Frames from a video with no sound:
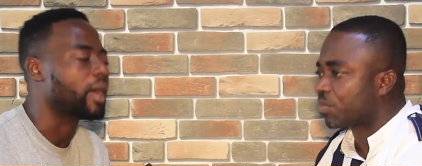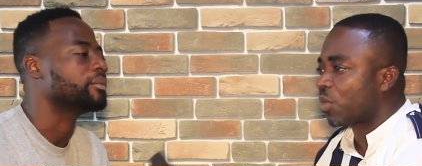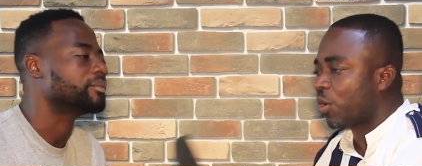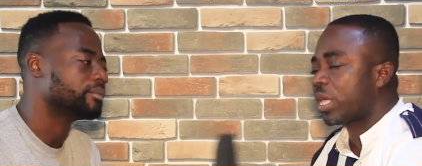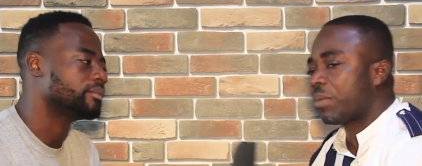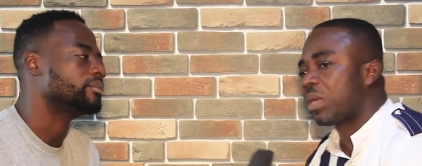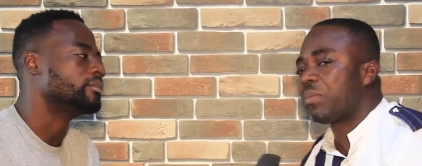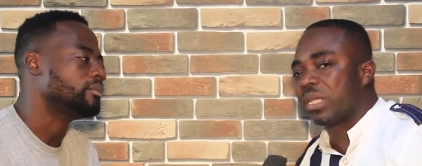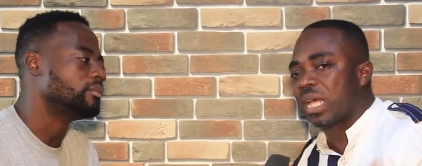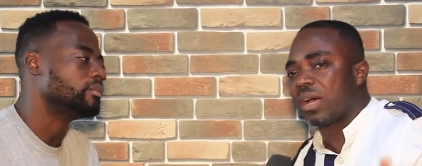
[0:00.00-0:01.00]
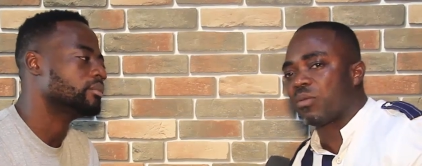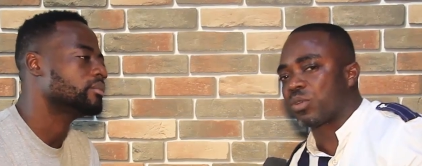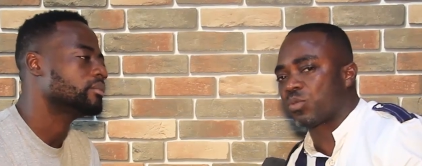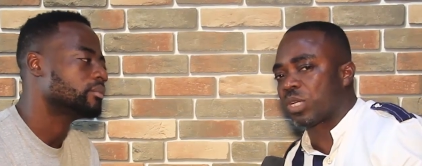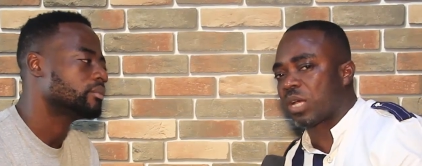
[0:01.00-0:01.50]
Speaker 1: yeah. Okay, maybe that
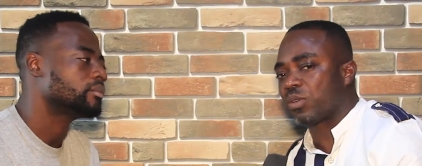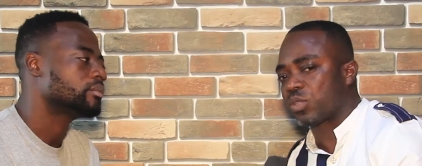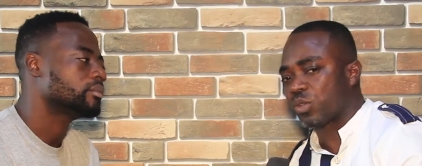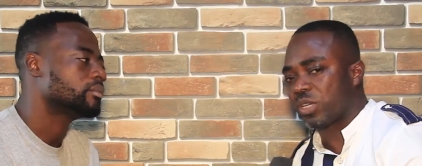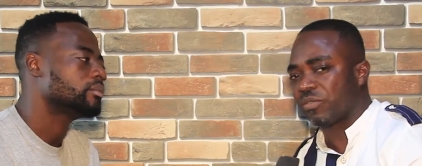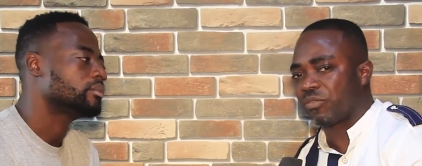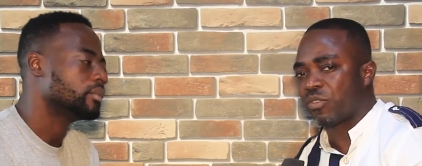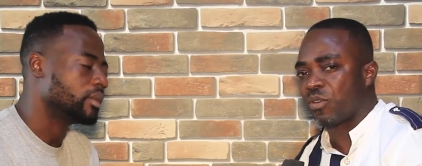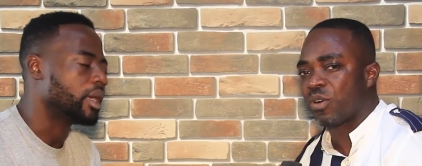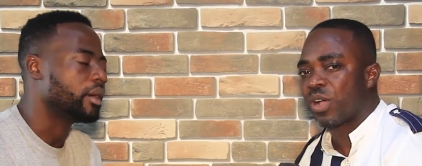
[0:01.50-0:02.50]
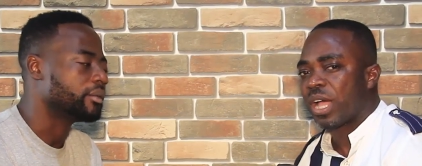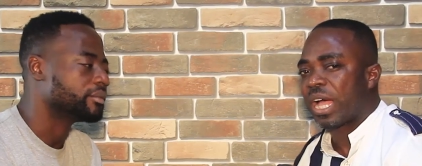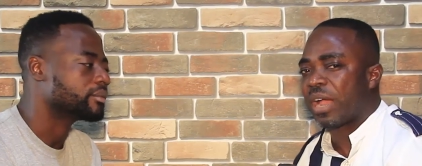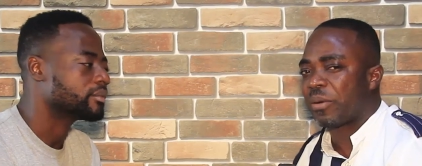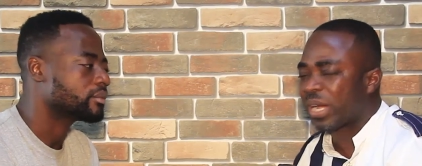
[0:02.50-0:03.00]
was what I was looking for,
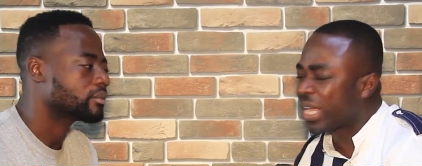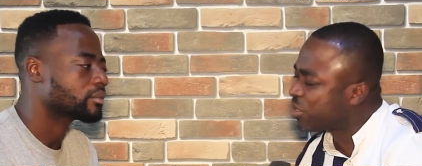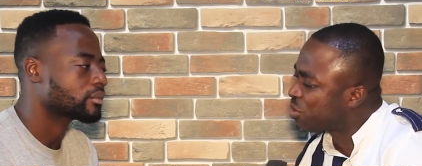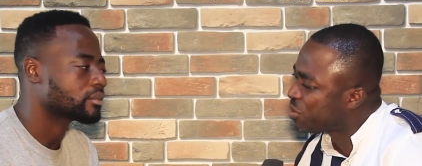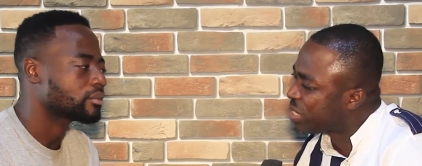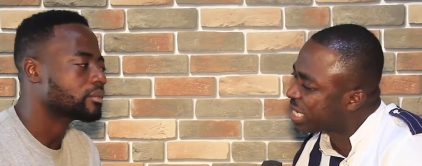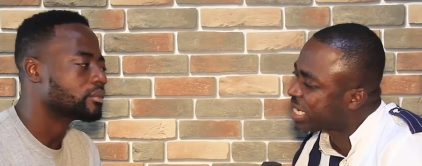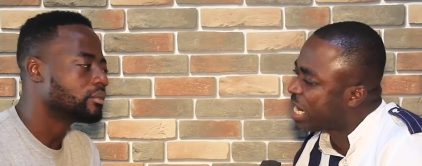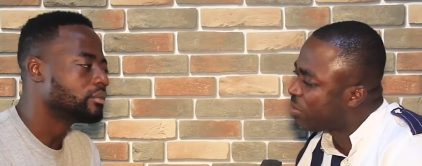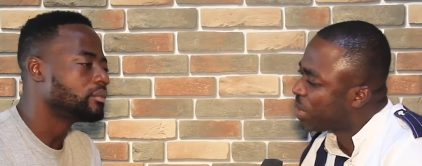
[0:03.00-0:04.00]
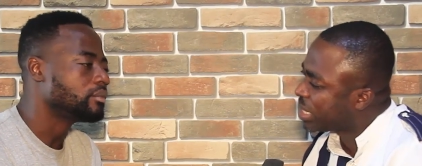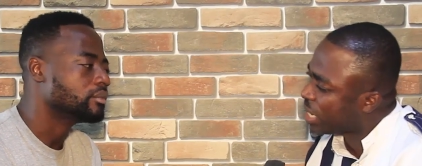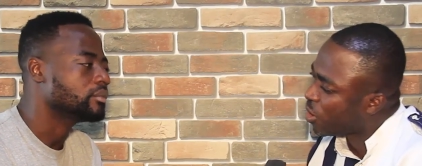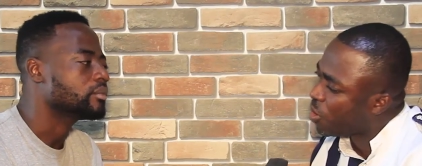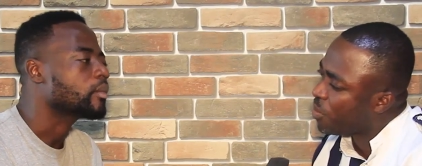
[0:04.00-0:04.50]
uh, rather to describe him as a
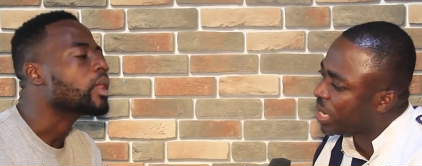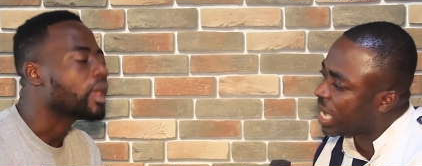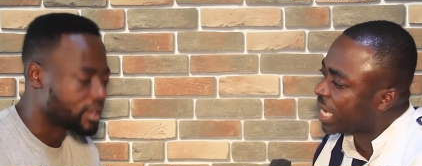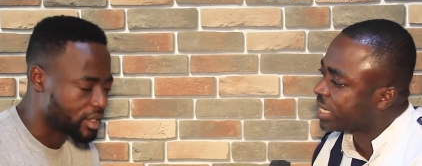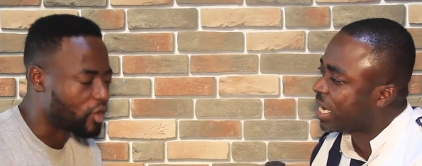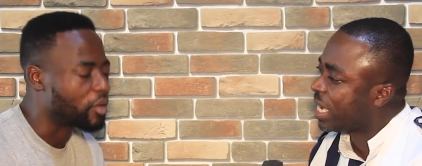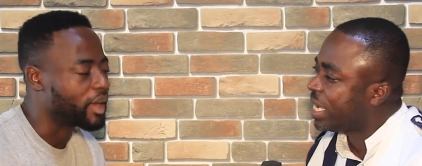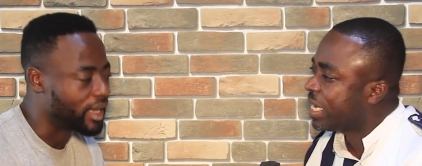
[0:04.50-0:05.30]
comic actor